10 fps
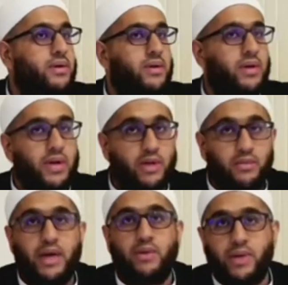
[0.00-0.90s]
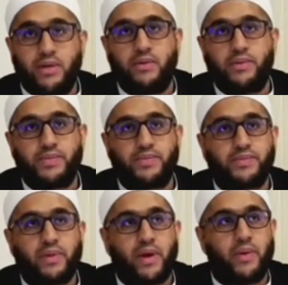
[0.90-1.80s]
You need to be reasonable.
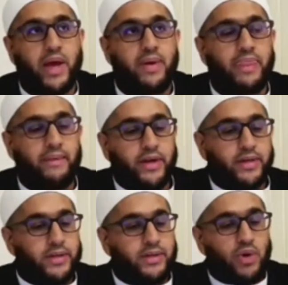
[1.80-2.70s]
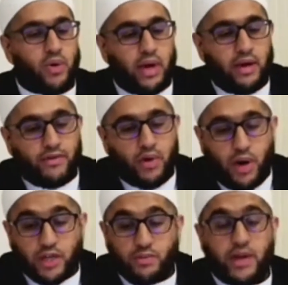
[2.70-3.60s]
Okay? So if your
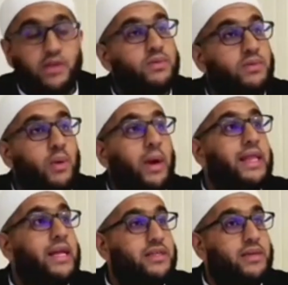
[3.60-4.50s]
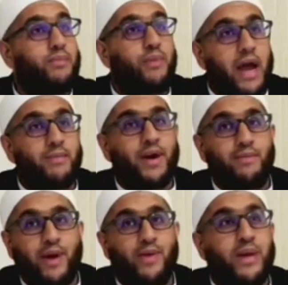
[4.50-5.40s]
husband is the one that's the primary
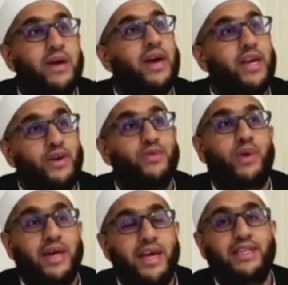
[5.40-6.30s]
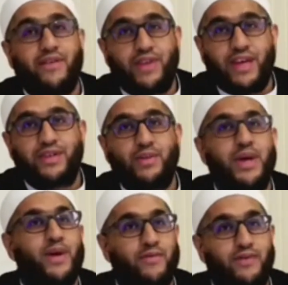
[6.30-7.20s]
breadwinner and he's working 7 days a
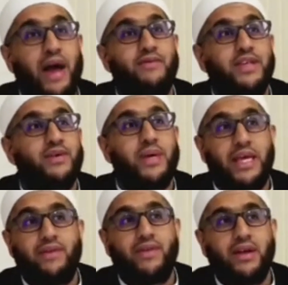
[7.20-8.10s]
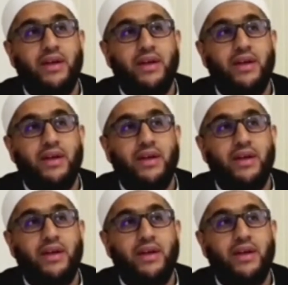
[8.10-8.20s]
week or 5 days a week even,